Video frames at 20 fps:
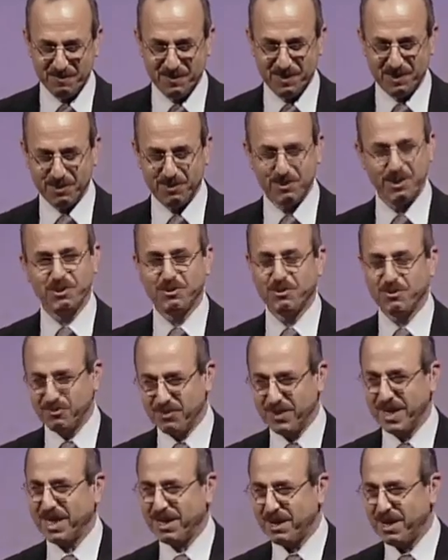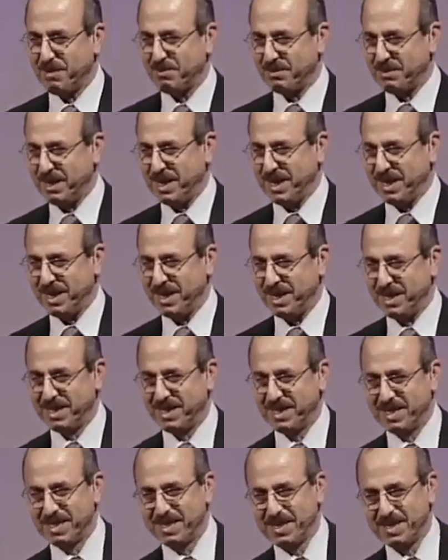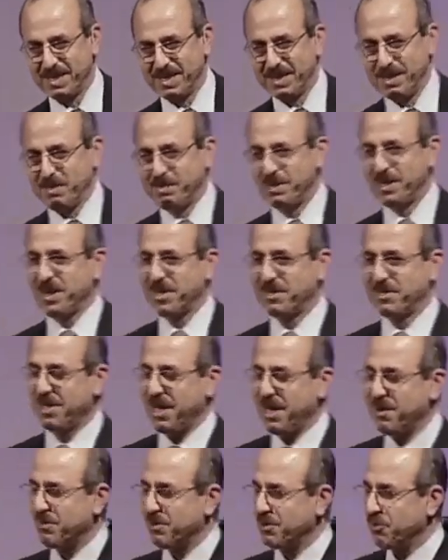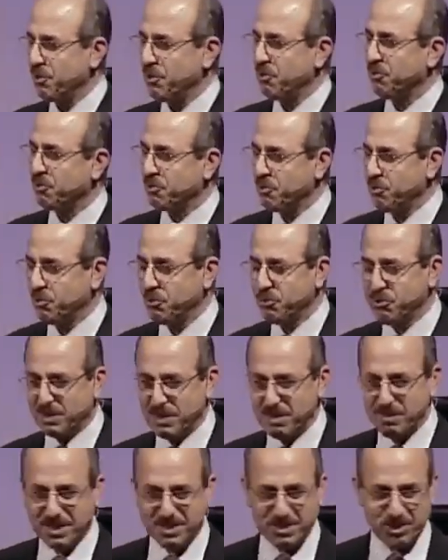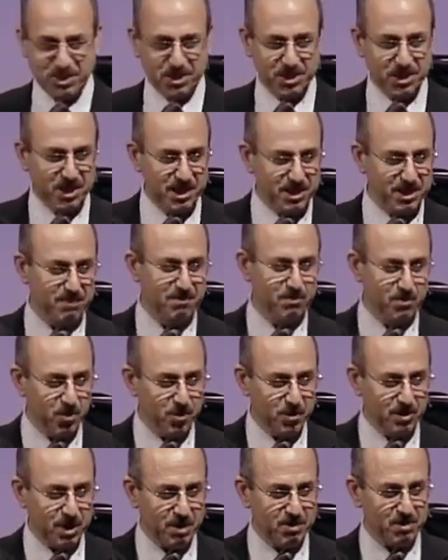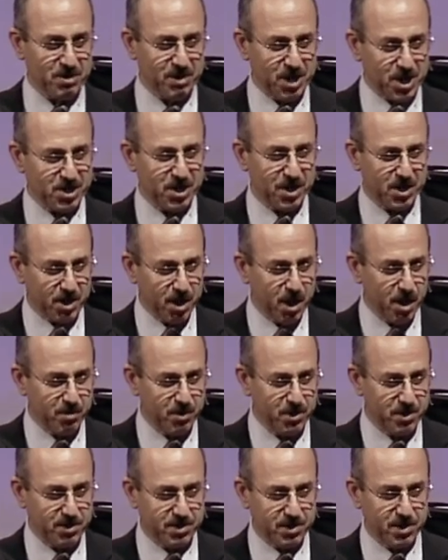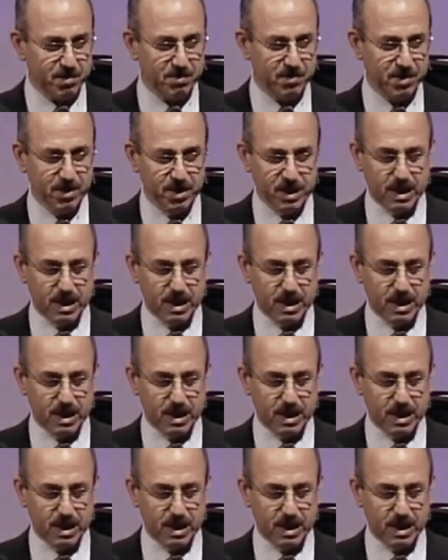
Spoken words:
you need to wake up really. Because they were going to use him as a shield in front of the Russian communism,